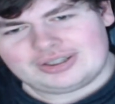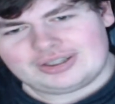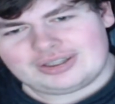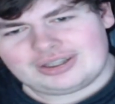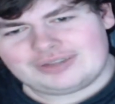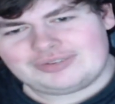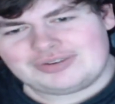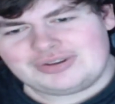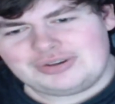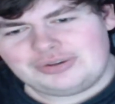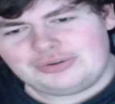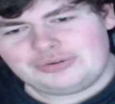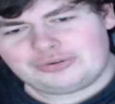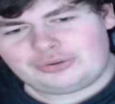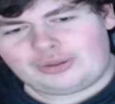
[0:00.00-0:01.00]
I mean, you
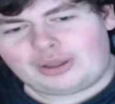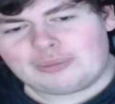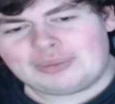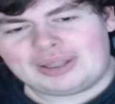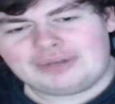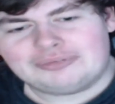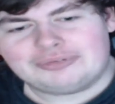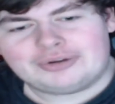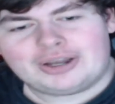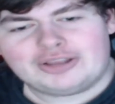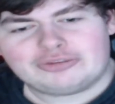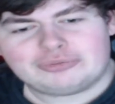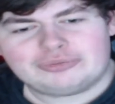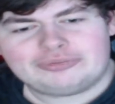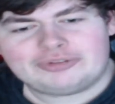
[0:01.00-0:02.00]
saw how painful eyes
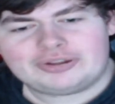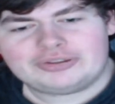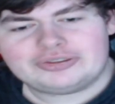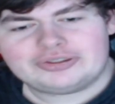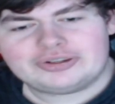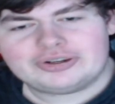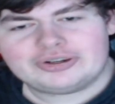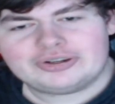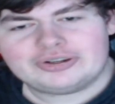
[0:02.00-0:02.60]
would have felt there.